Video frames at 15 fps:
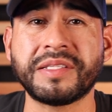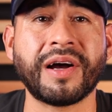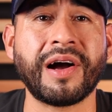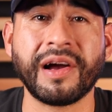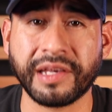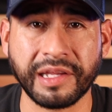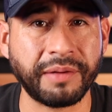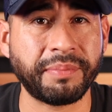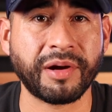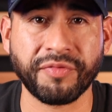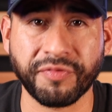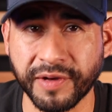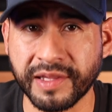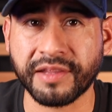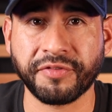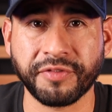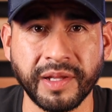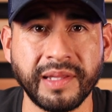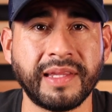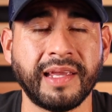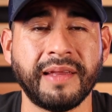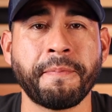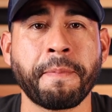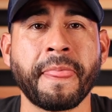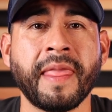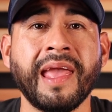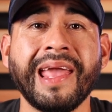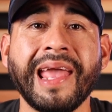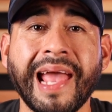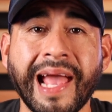talking about Fuente Fuente
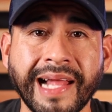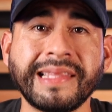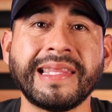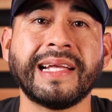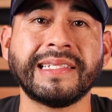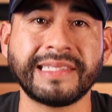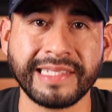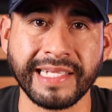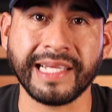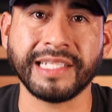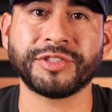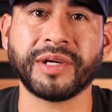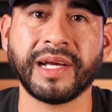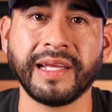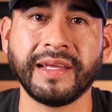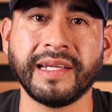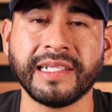at that stage, right?